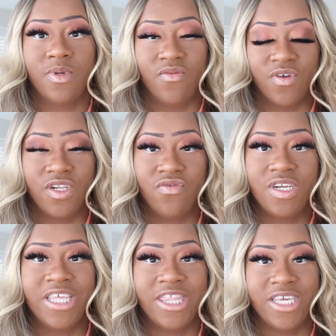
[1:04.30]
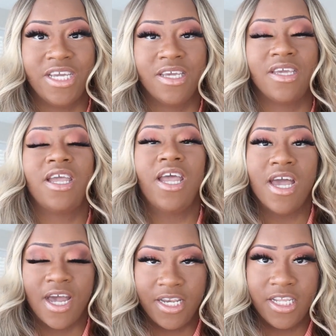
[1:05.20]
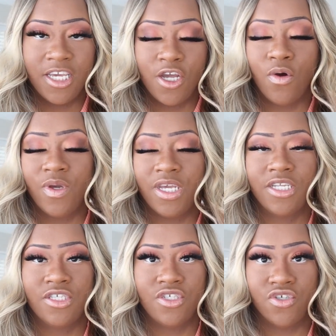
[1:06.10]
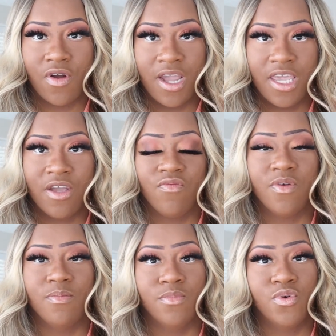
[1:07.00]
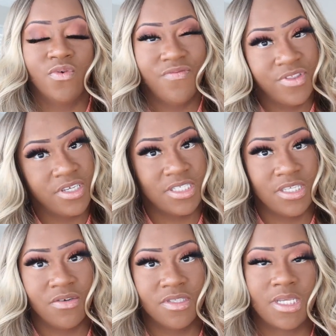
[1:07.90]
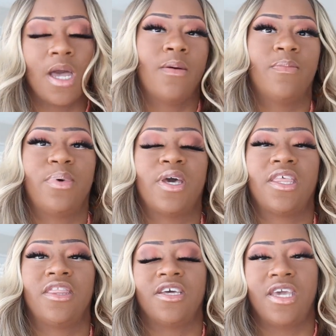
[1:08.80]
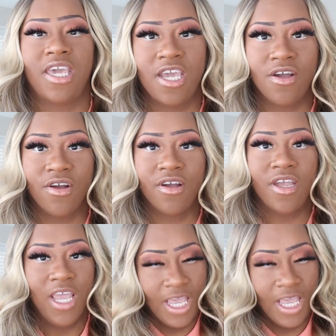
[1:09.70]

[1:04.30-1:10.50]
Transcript: to be really thick. I did go in to try and remove the silk top, but the hair